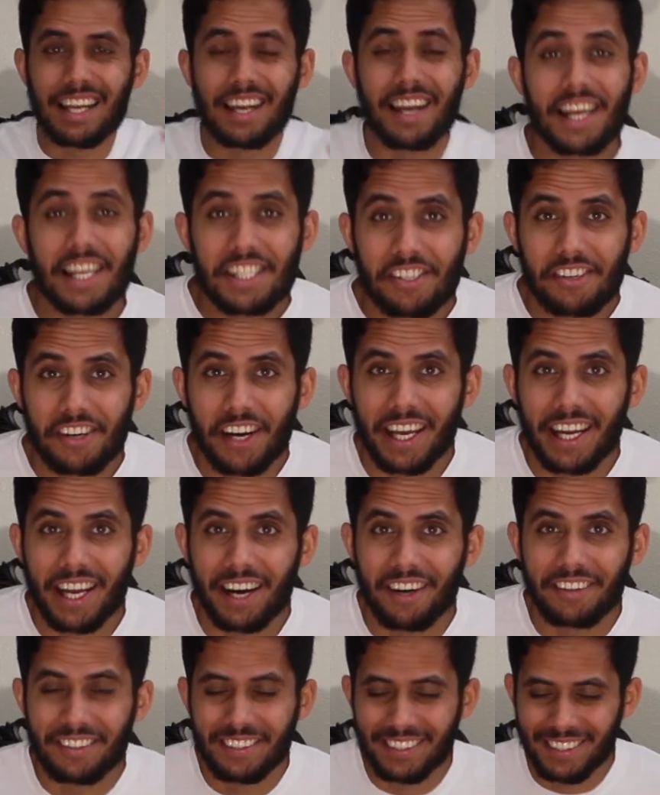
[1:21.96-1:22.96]
let's try it
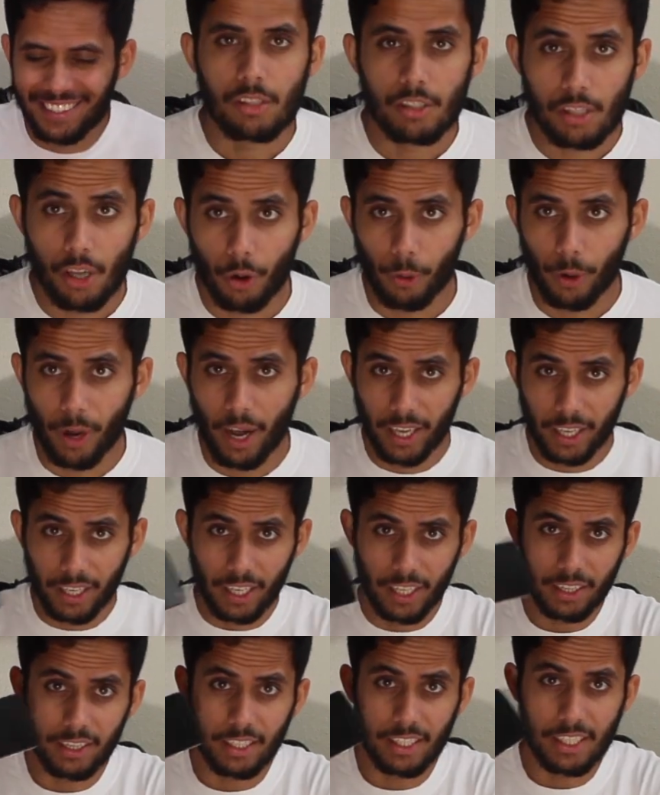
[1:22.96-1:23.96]
out. So I
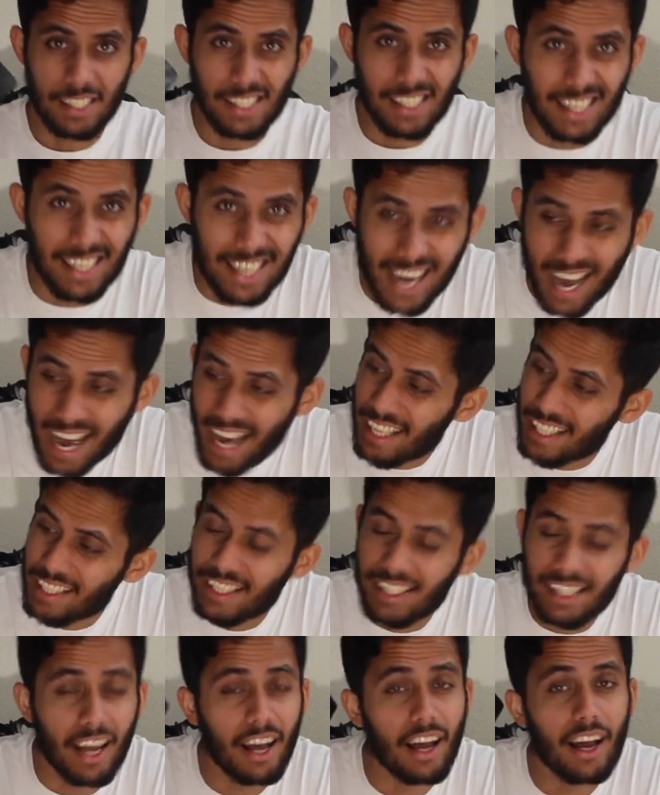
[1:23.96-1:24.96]
got this
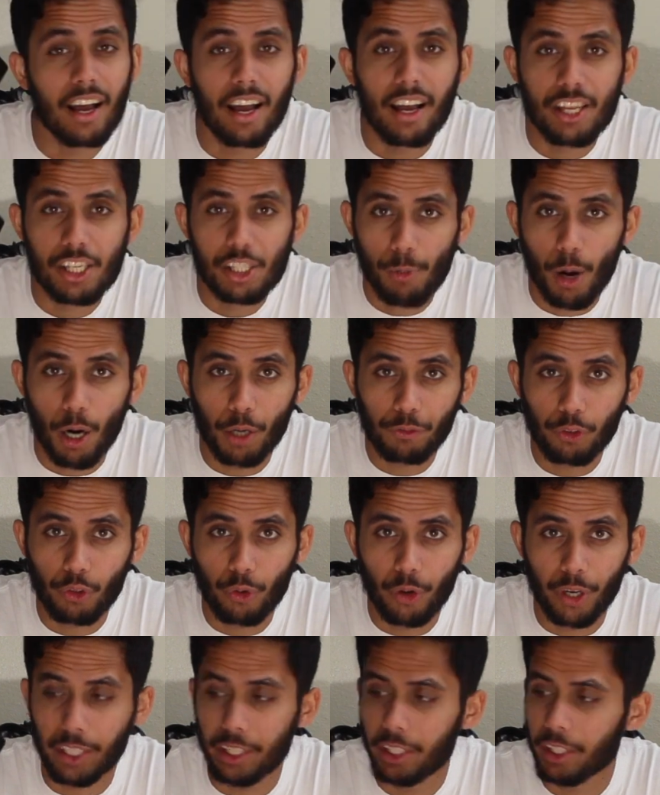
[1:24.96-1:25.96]
nice
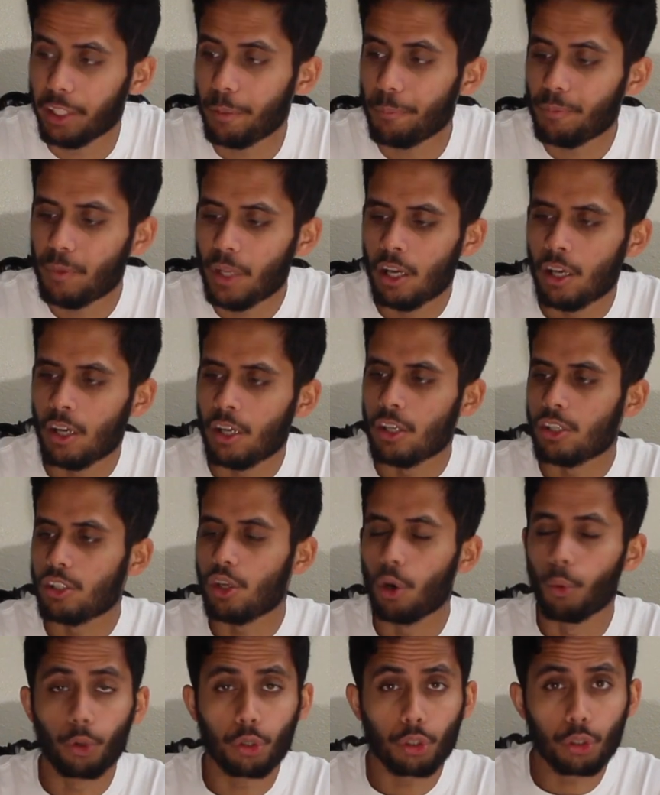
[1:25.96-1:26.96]
smartphone right here.
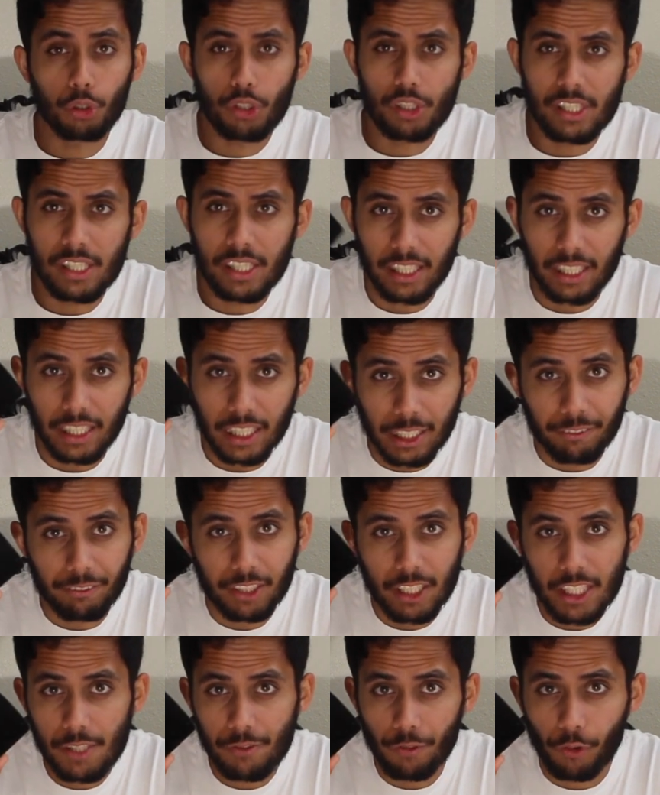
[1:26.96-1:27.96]
So we're going to see
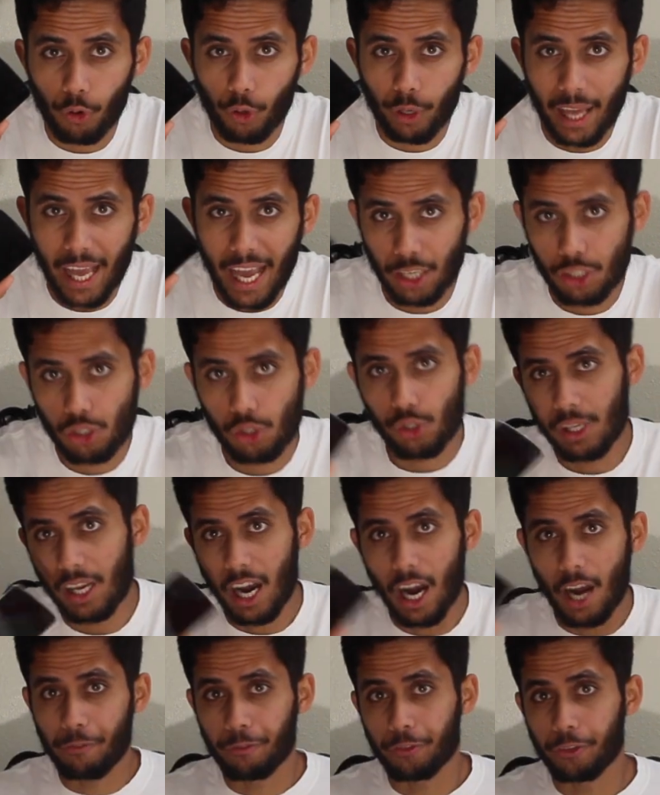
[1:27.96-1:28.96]
if this phone actually,
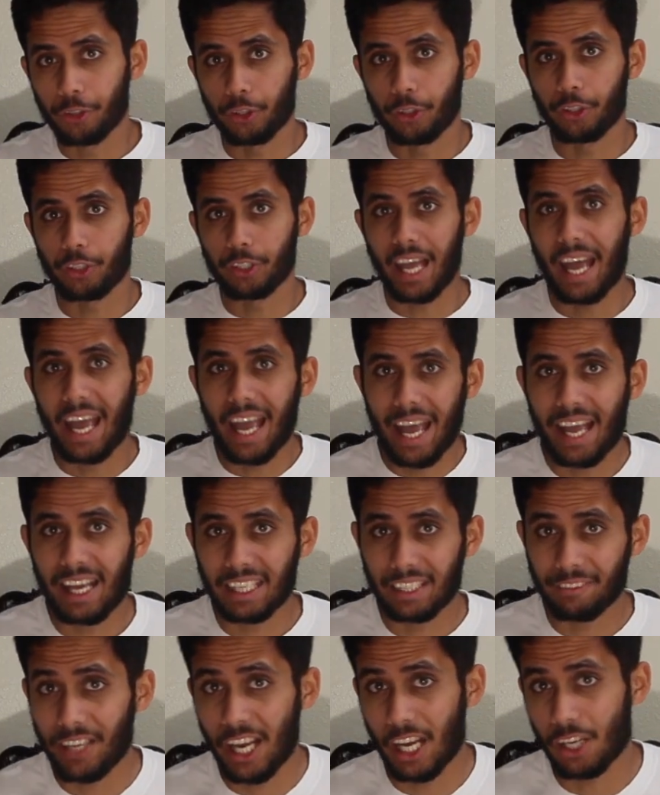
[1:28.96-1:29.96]
after the
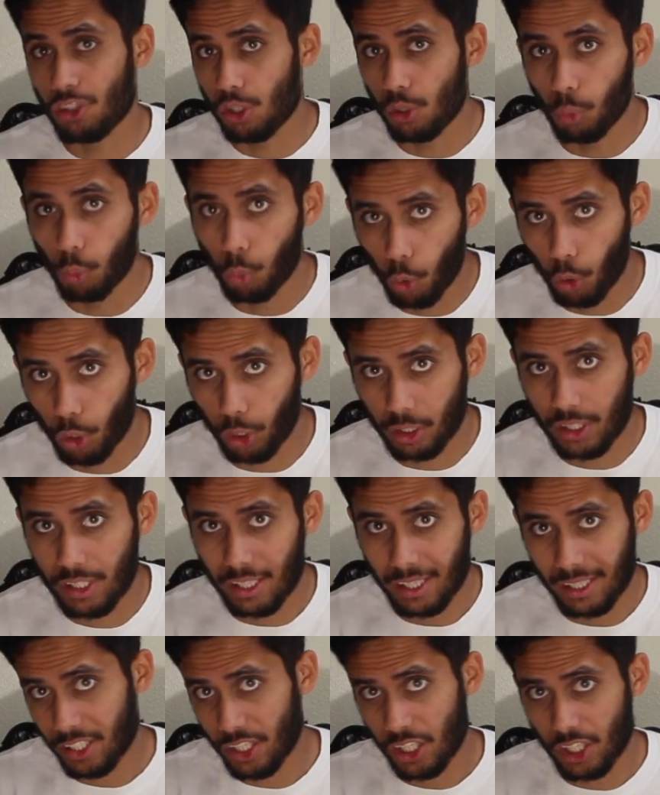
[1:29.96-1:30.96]
hack, if it actually works
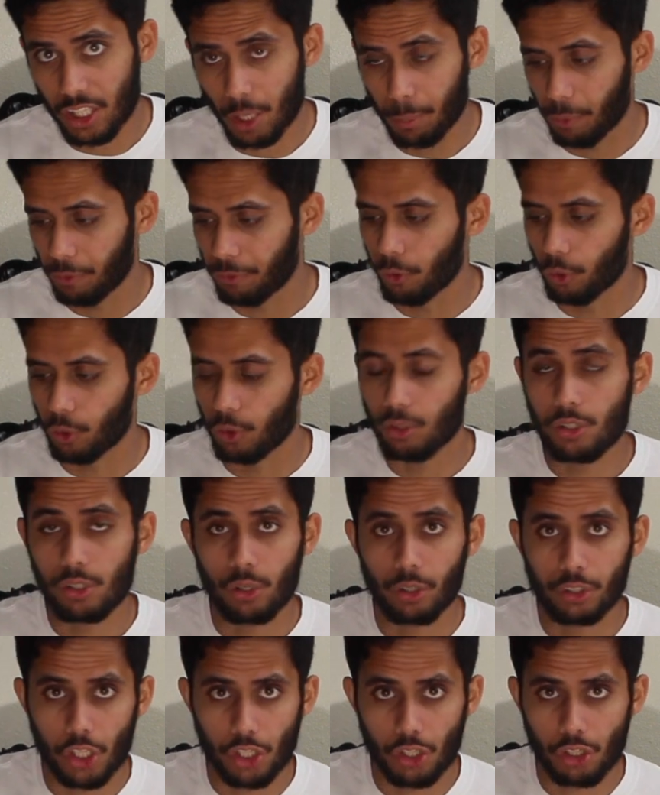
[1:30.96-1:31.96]
just like before.
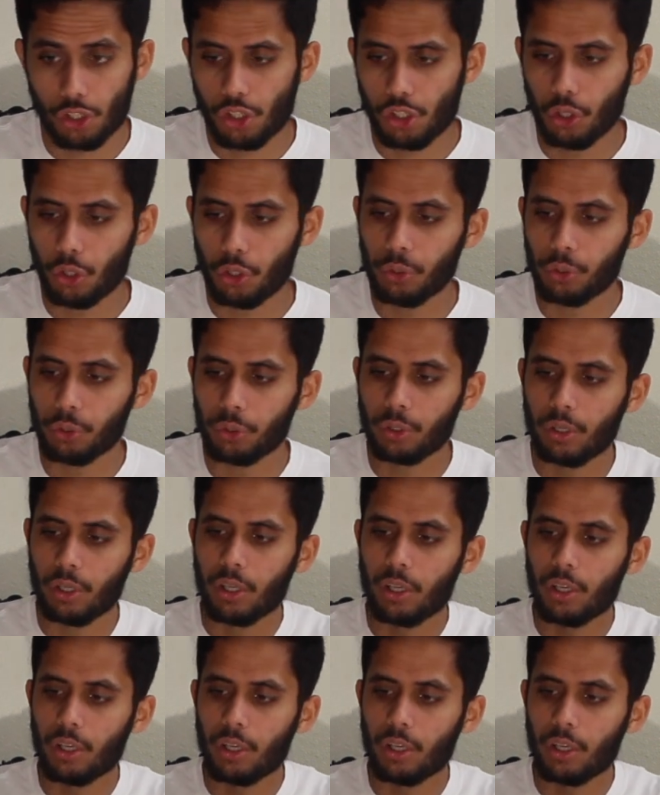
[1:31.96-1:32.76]
So just to show you.